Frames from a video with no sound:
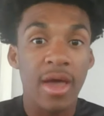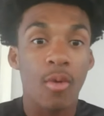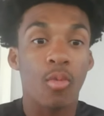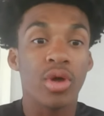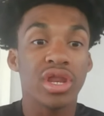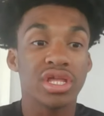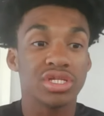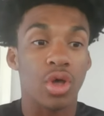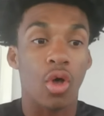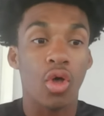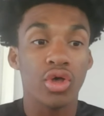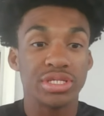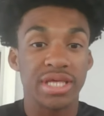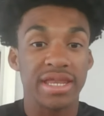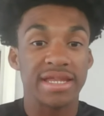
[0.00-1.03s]
when it's
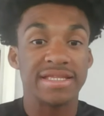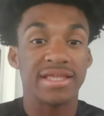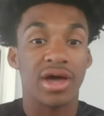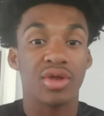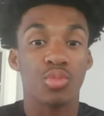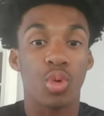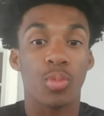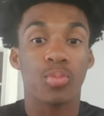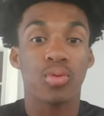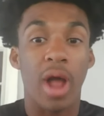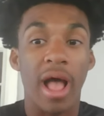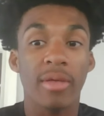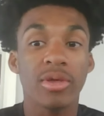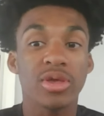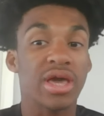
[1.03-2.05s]
all said and done, will
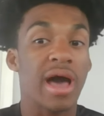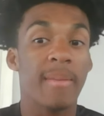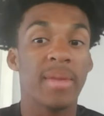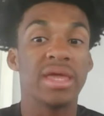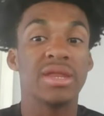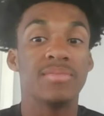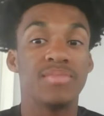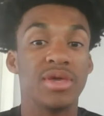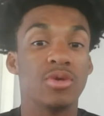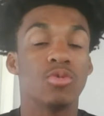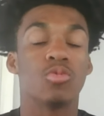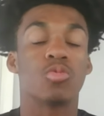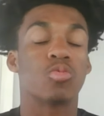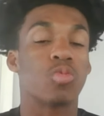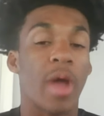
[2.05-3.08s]
probably come in and be
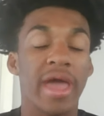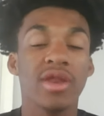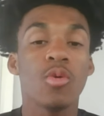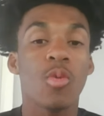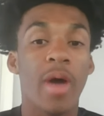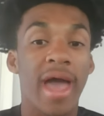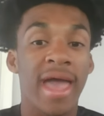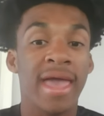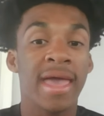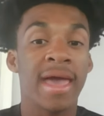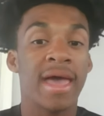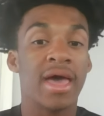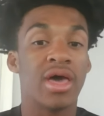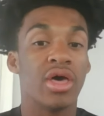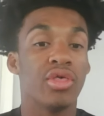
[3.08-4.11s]
right away
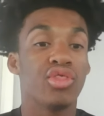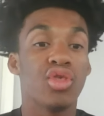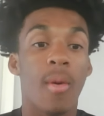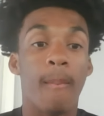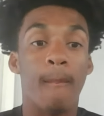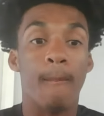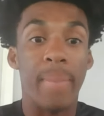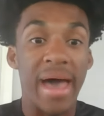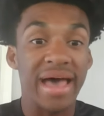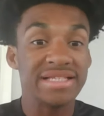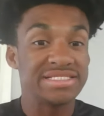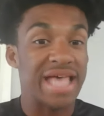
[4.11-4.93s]
the best